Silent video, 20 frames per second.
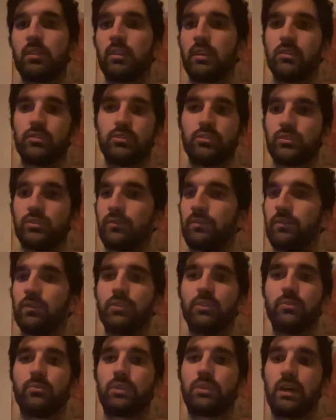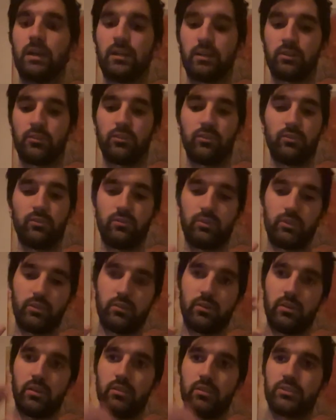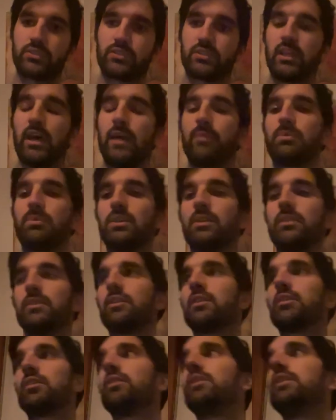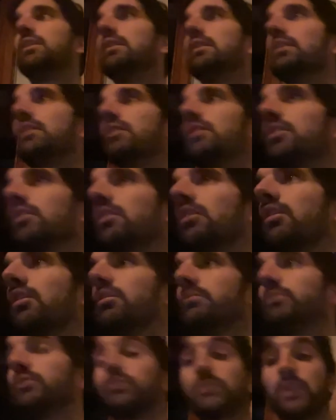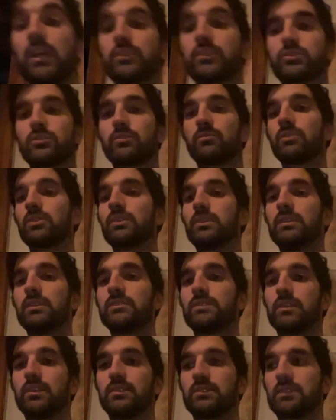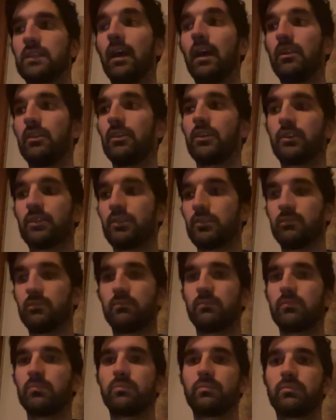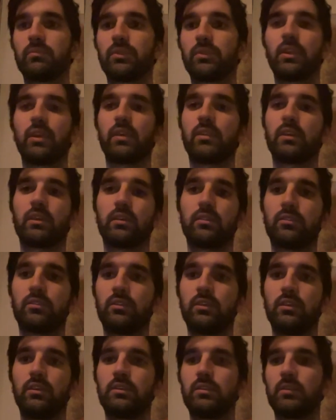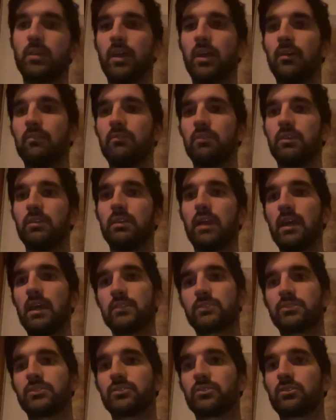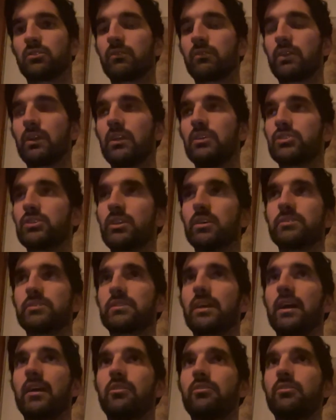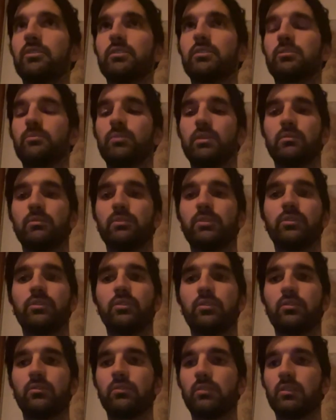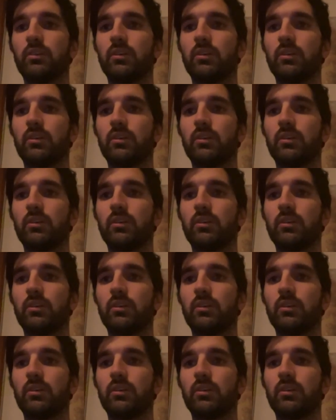then just filled it with hot glue and slapped it in there. It was actually really easy. It's not like a thing that you need to have a NASA certification on soldering to be able to do.